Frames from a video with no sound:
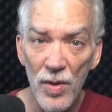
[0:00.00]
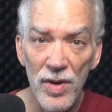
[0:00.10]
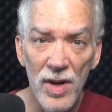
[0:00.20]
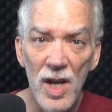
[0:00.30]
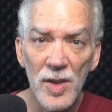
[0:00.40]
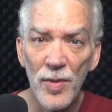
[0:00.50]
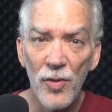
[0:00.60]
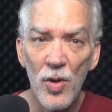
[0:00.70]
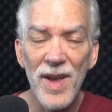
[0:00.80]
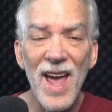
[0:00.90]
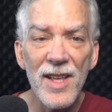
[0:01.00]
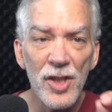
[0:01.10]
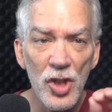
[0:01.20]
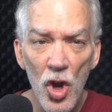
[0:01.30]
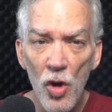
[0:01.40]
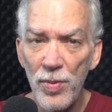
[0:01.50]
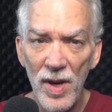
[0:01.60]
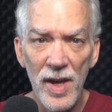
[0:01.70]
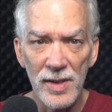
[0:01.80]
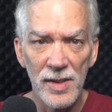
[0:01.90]
gods before me has no
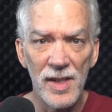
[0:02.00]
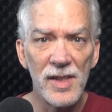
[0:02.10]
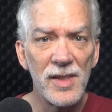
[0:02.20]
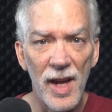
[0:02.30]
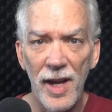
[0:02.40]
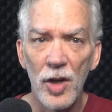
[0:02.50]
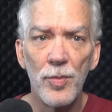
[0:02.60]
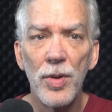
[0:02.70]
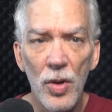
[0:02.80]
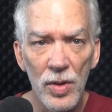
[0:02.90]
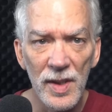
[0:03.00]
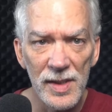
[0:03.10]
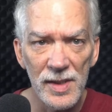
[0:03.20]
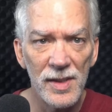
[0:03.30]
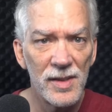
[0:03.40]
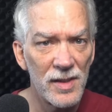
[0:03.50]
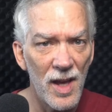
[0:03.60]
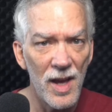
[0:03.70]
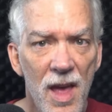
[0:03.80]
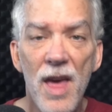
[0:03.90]
place in a secular pluralistic
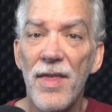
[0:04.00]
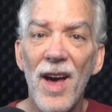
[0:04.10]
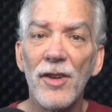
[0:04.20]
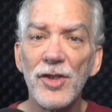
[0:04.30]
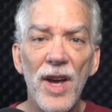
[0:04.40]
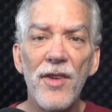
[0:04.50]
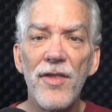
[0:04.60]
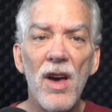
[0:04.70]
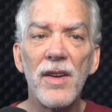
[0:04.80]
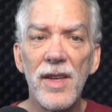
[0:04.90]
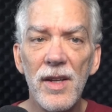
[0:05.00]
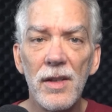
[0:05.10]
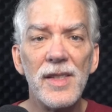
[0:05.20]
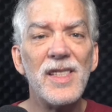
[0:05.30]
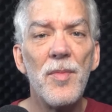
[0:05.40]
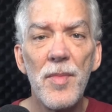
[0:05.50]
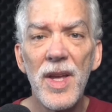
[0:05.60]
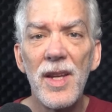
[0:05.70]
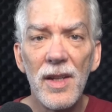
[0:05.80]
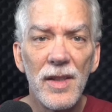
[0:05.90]
society. Thou shalt not kill is
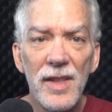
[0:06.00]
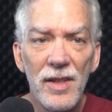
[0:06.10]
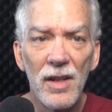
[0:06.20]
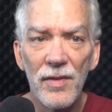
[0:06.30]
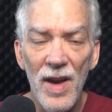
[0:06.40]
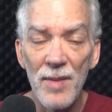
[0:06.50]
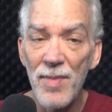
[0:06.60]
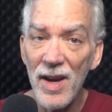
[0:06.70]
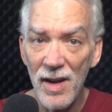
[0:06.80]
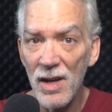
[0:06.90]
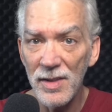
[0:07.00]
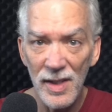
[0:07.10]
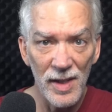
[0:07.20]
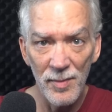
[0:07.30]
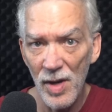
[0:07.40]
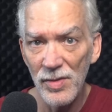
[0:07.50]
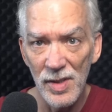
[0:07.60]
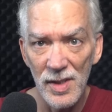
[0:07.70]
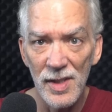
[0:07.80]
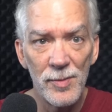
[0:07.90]
immediately nullified by God telling
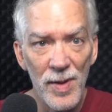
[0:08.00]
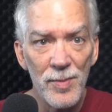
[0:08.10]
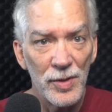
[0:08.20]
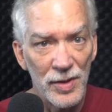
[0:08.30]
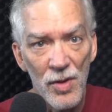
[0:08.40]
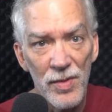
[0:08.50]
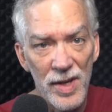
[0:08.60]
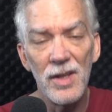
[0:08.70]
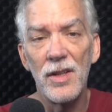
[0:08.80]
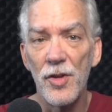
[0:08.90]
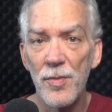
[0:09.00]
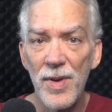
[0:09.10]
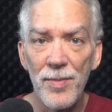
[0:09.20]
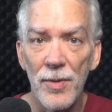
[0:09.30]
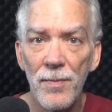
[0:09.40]
Moses and his people to go kill other people.